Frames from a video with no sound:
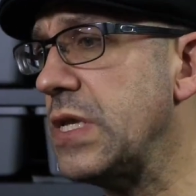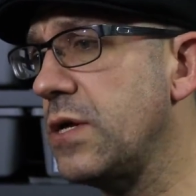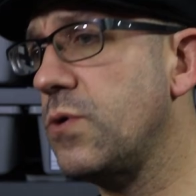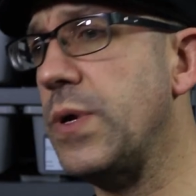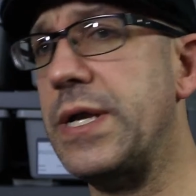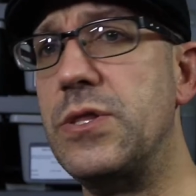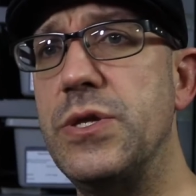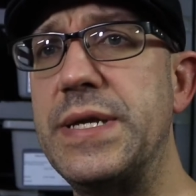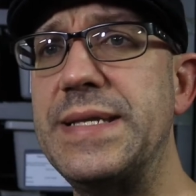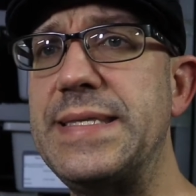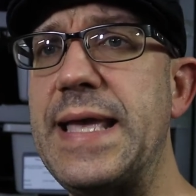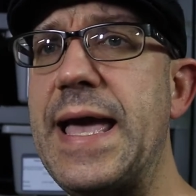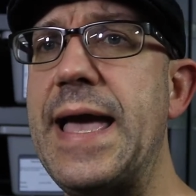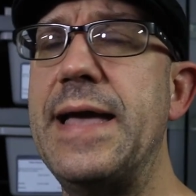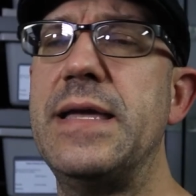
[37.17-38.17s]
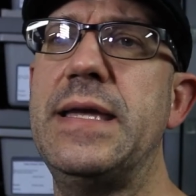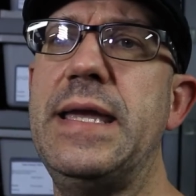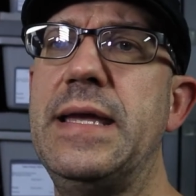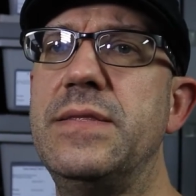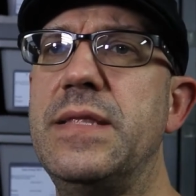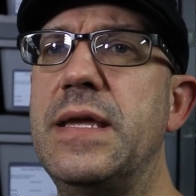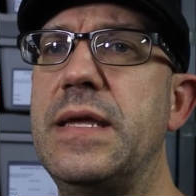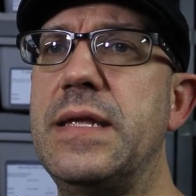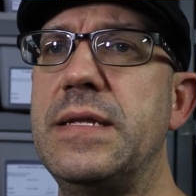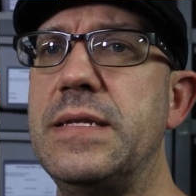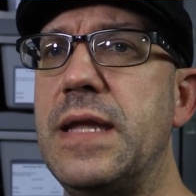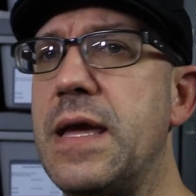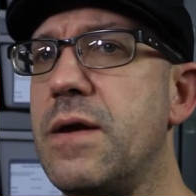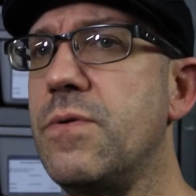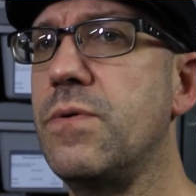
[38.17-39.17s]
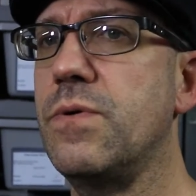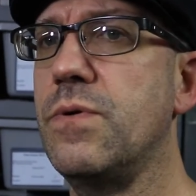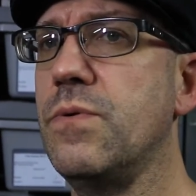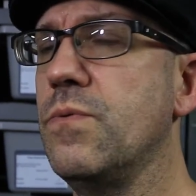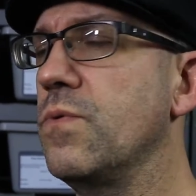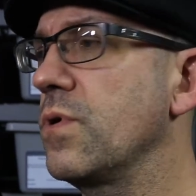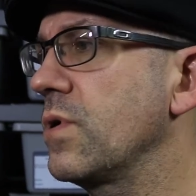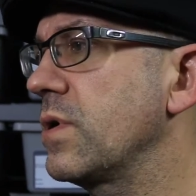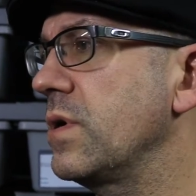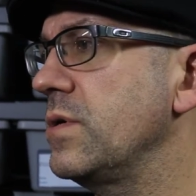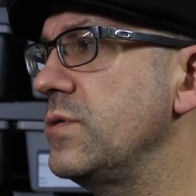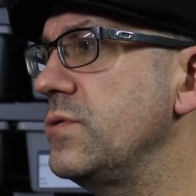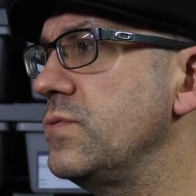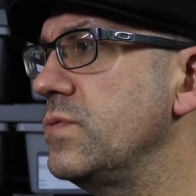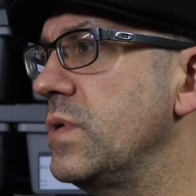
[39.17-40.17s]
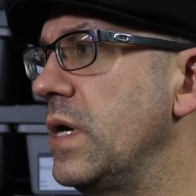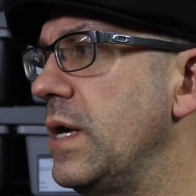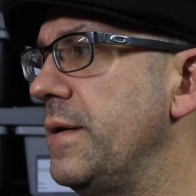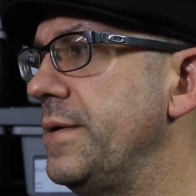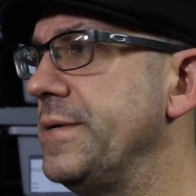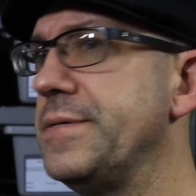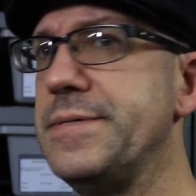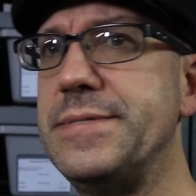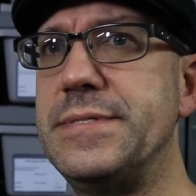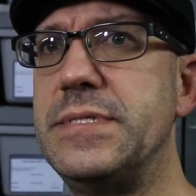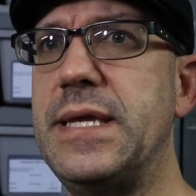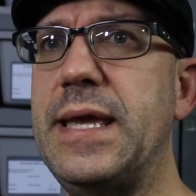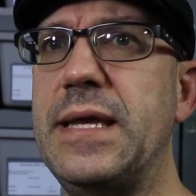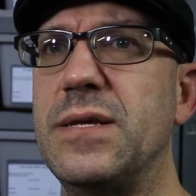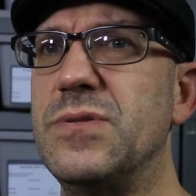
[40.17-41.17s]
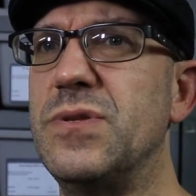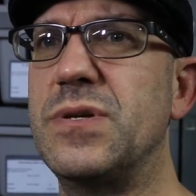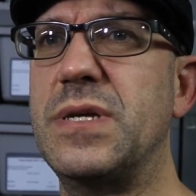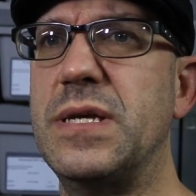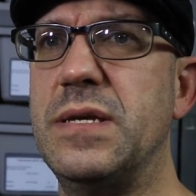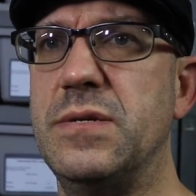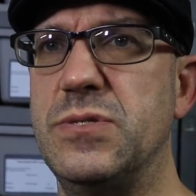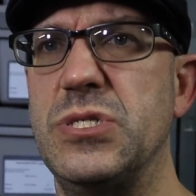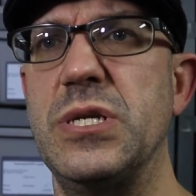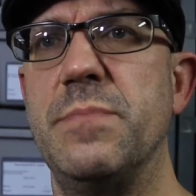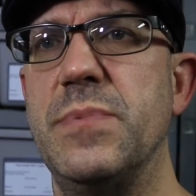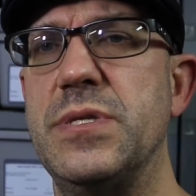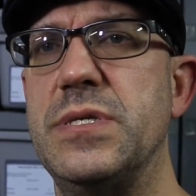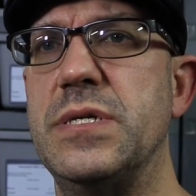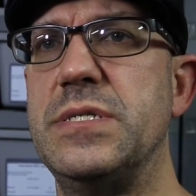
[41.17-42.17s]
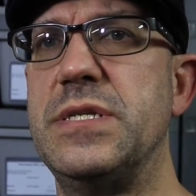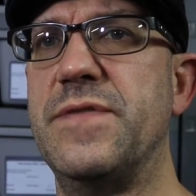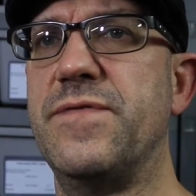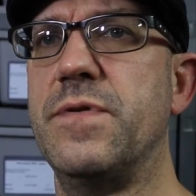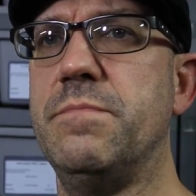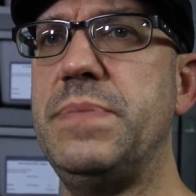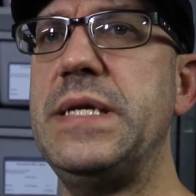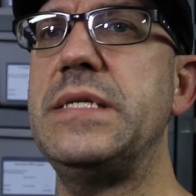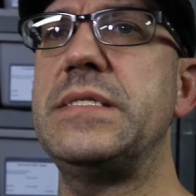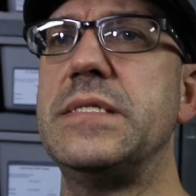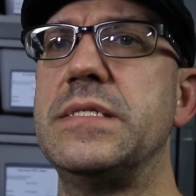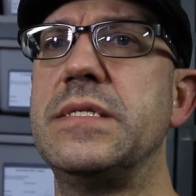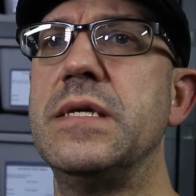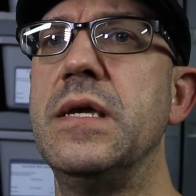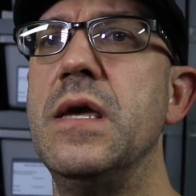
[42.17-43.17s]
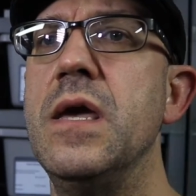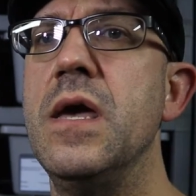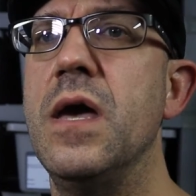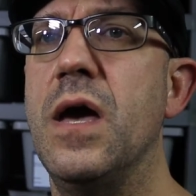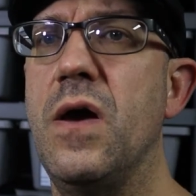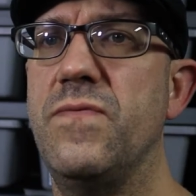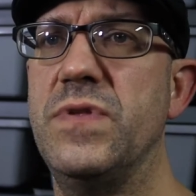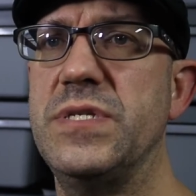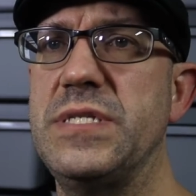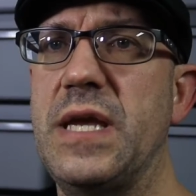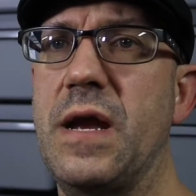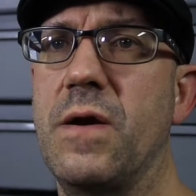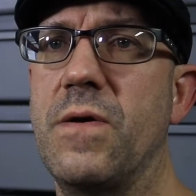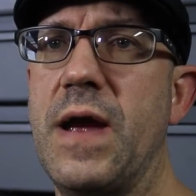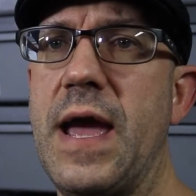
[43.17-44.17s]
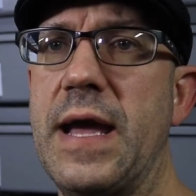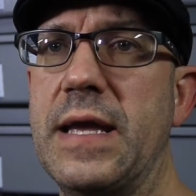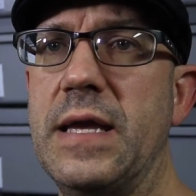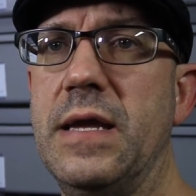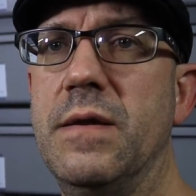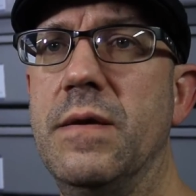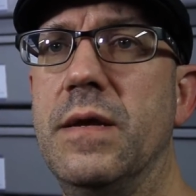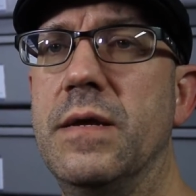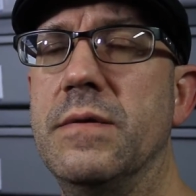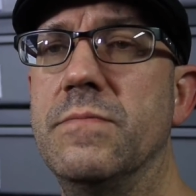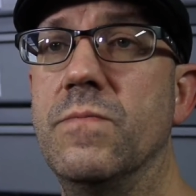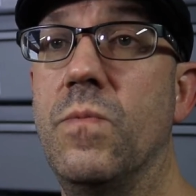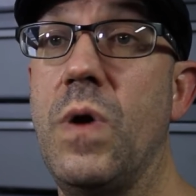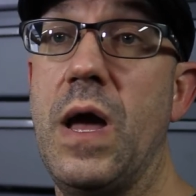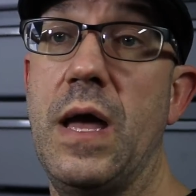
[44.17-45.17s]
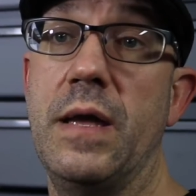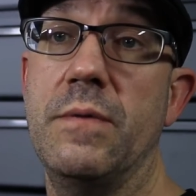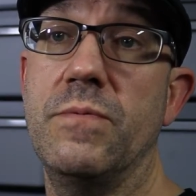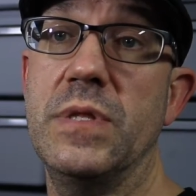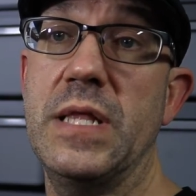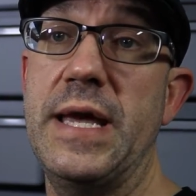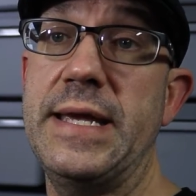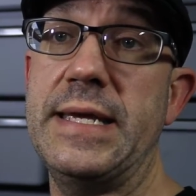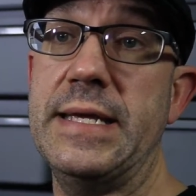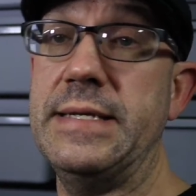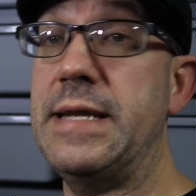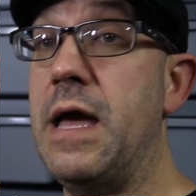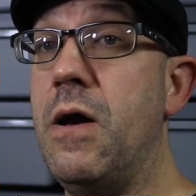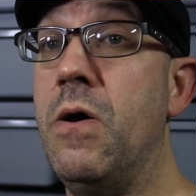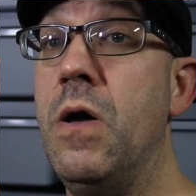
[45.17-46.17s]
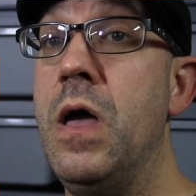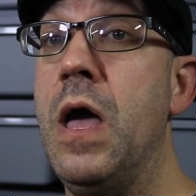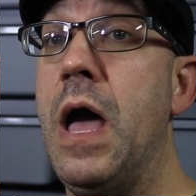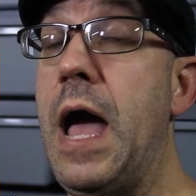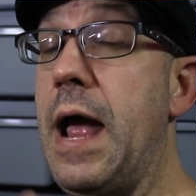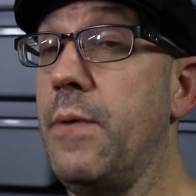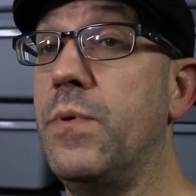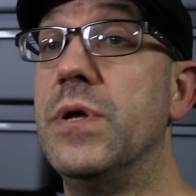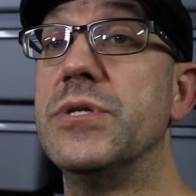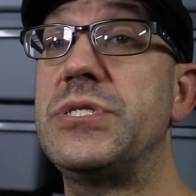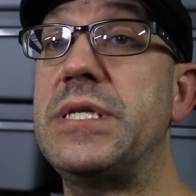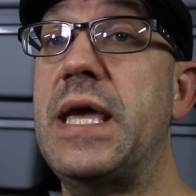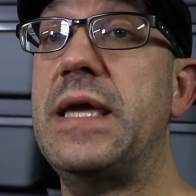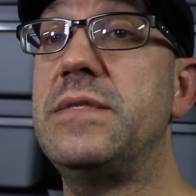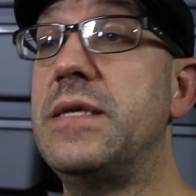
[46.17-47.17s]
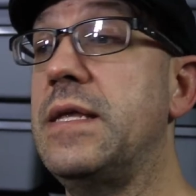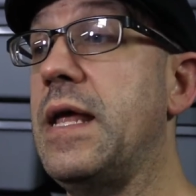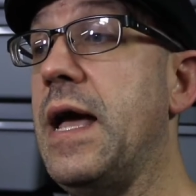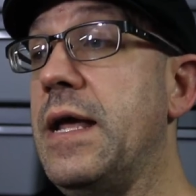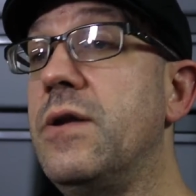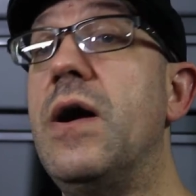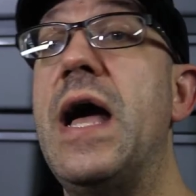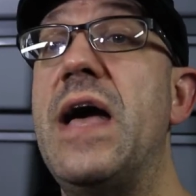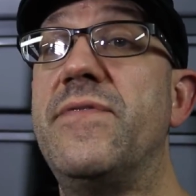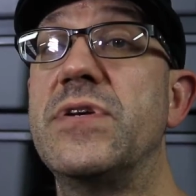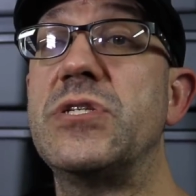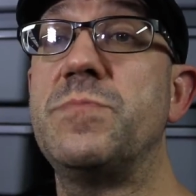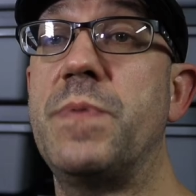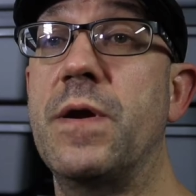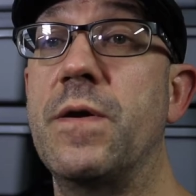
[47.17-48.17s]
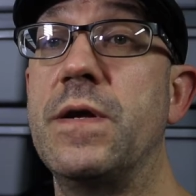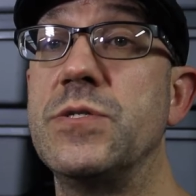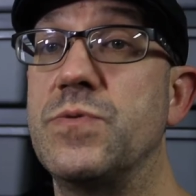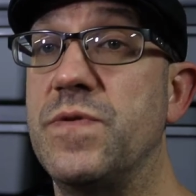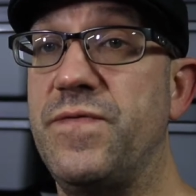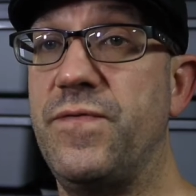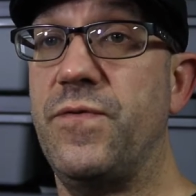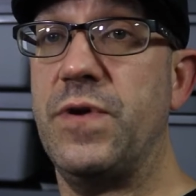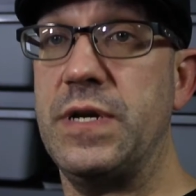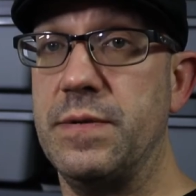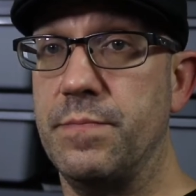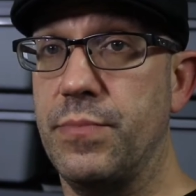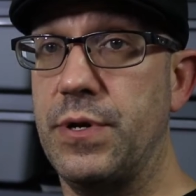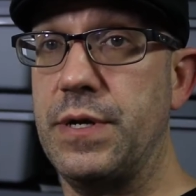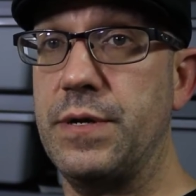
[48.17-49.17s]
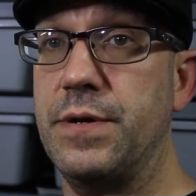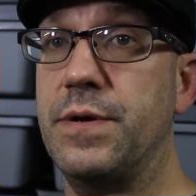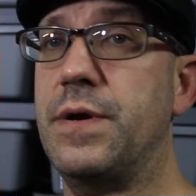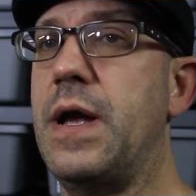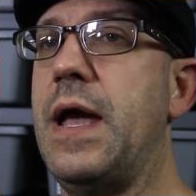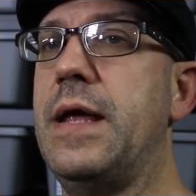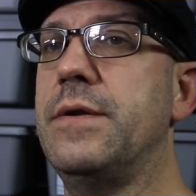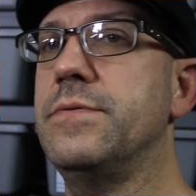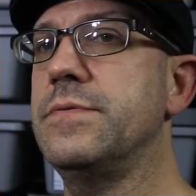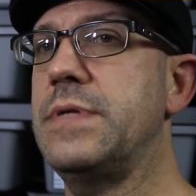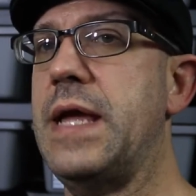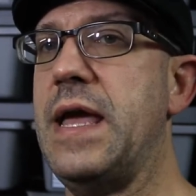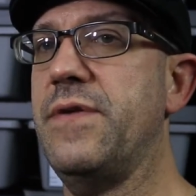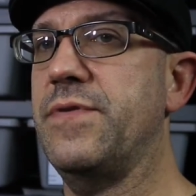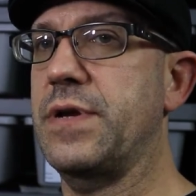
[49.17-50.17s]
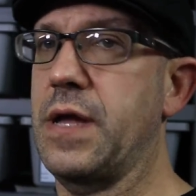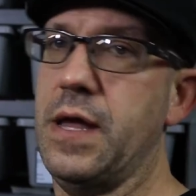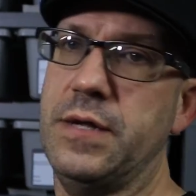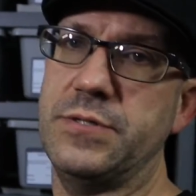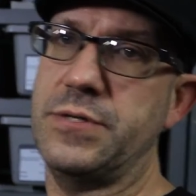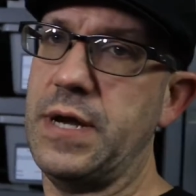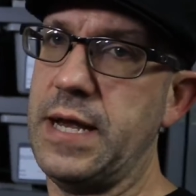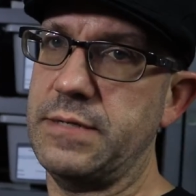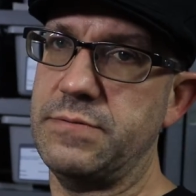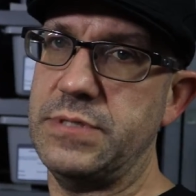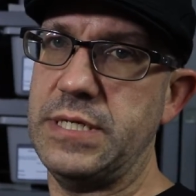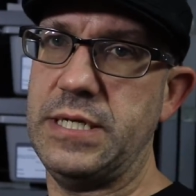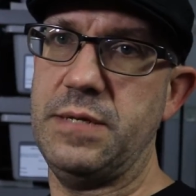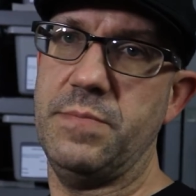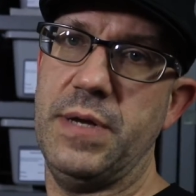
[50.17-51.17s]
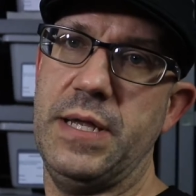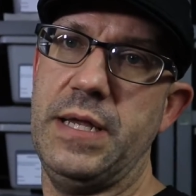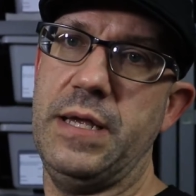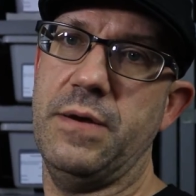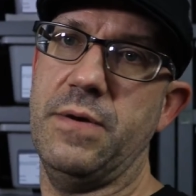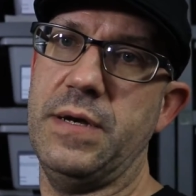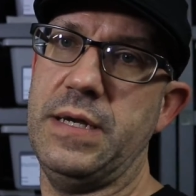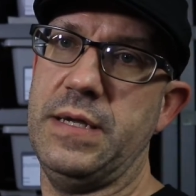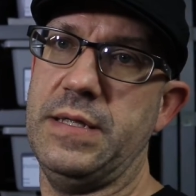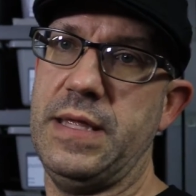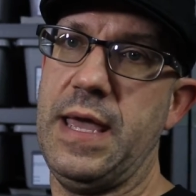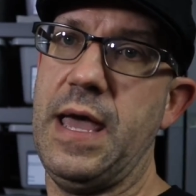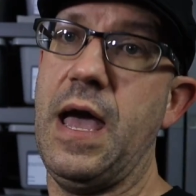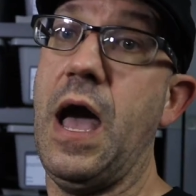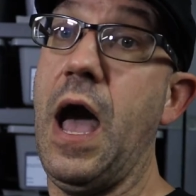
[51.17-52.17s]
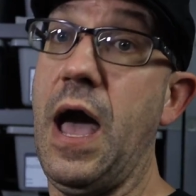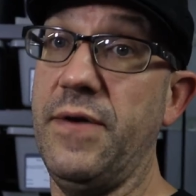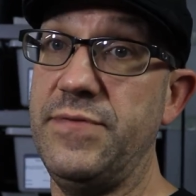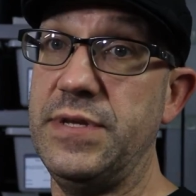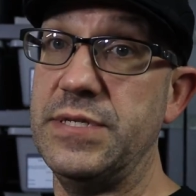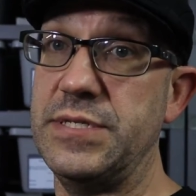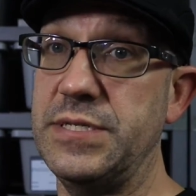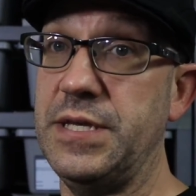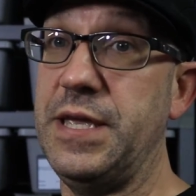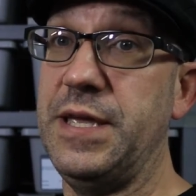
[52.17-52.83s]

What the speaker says: quick look at that, and then now we're going to take a look at some of the different pieces of this AR rack and why we like it. Now, I will say that I don't have experience with Freedom Breeder. I don't have a contract with anybody or any of that, obviously,